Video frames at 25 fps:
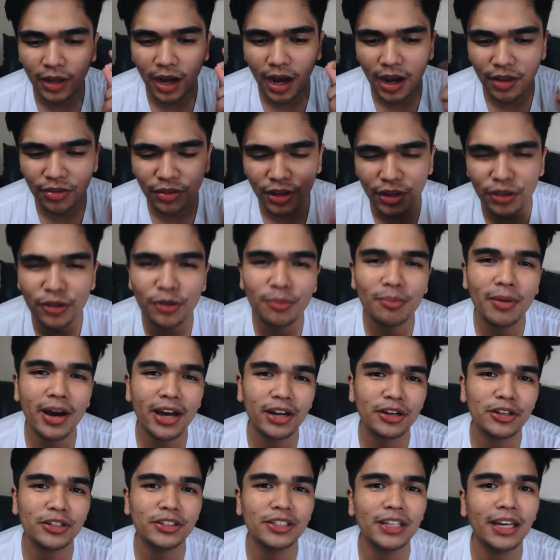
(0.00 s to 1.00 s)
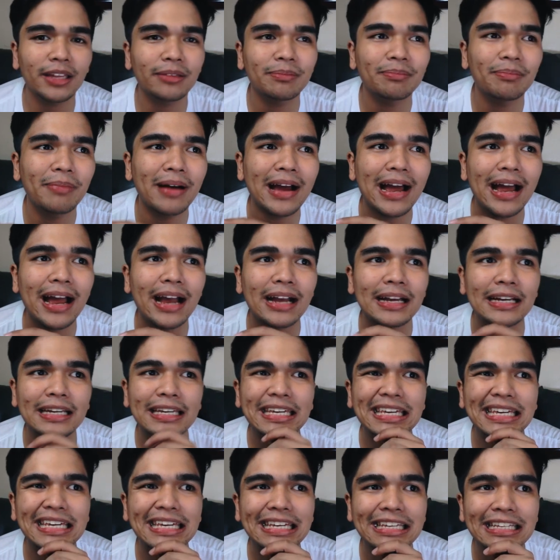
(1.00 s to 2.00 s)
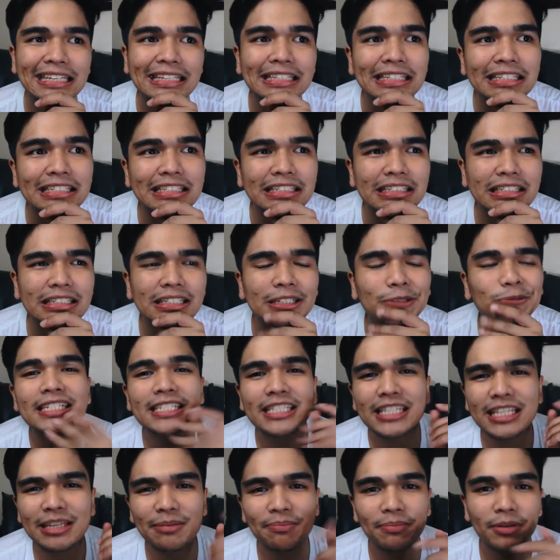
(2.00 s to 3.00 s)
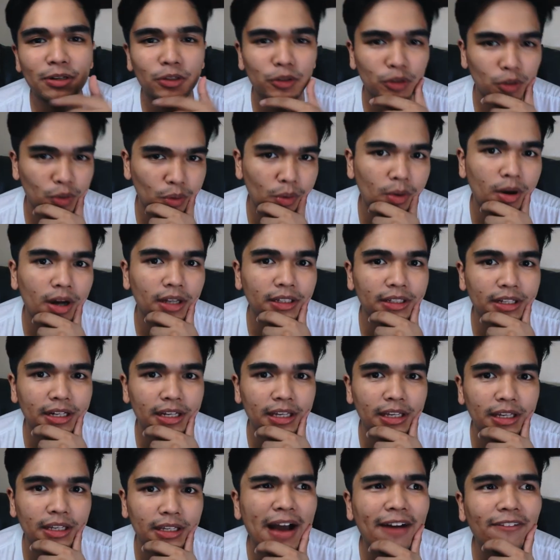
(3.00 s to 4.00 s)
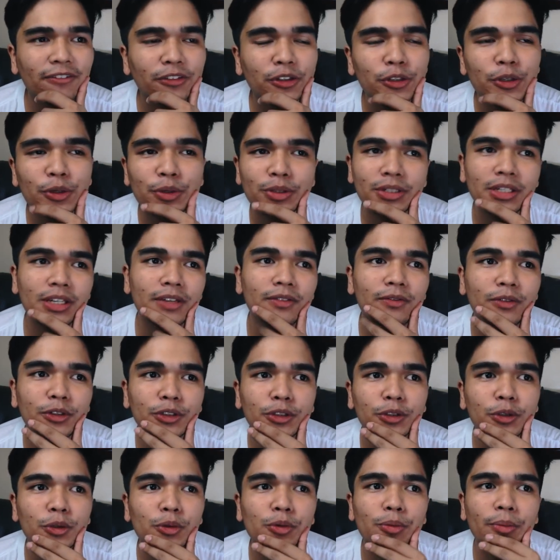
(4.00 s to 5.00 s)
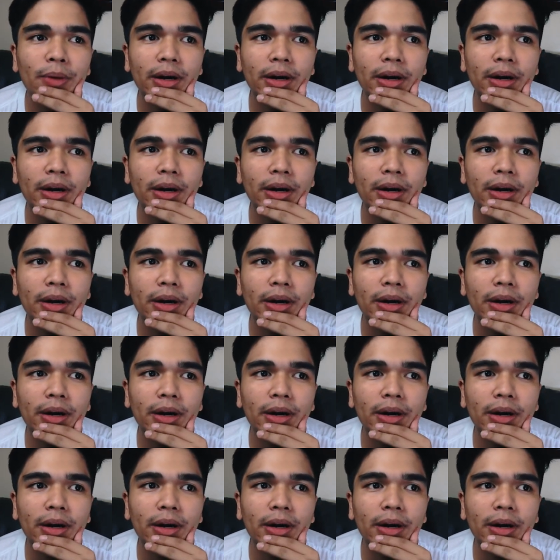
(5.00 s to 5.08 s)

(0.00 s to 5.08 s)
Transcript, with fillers: Another minor setback is the build quality. After using it for two